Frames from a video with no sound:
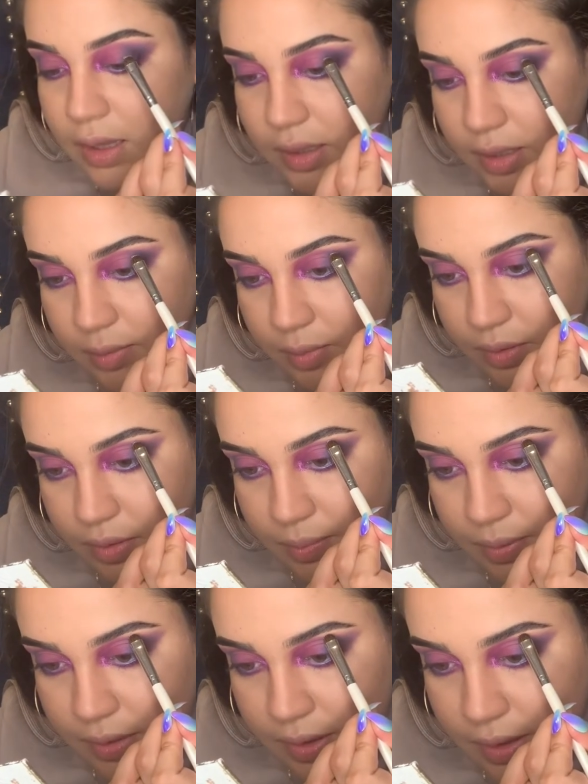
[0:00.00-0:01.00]
And I'm gonna
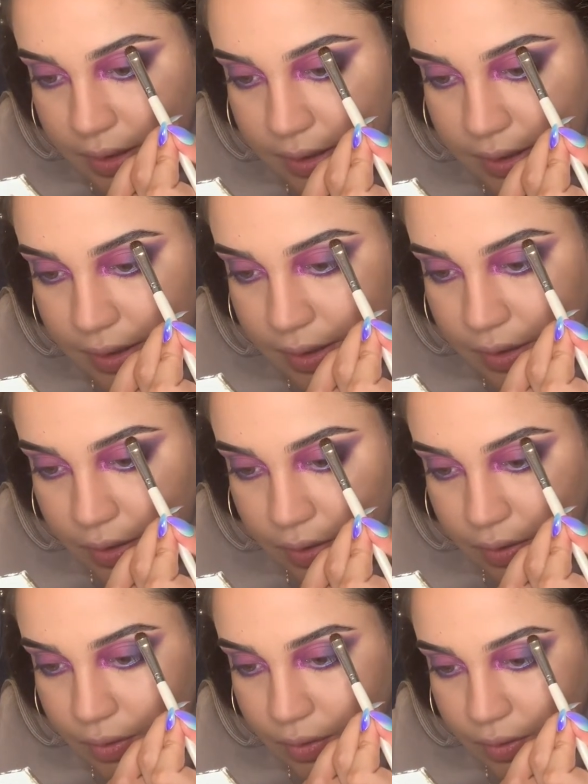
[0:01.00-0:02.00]
put it
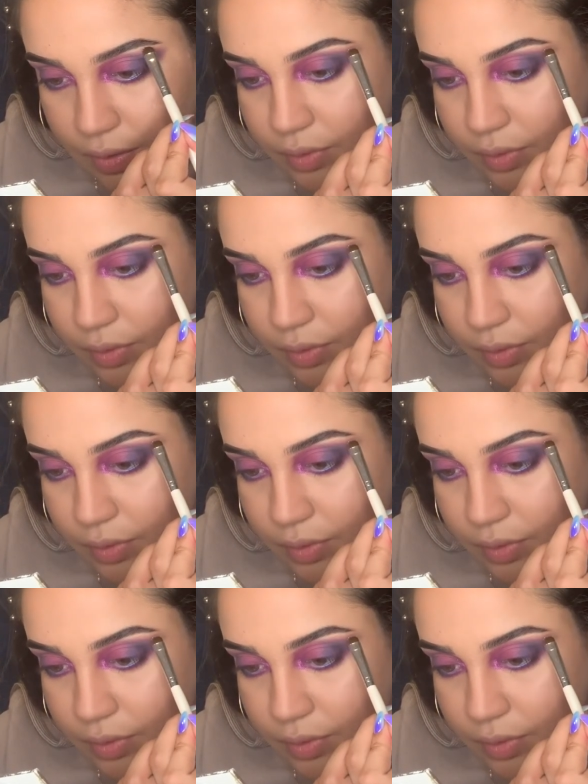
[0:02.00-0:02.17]
here.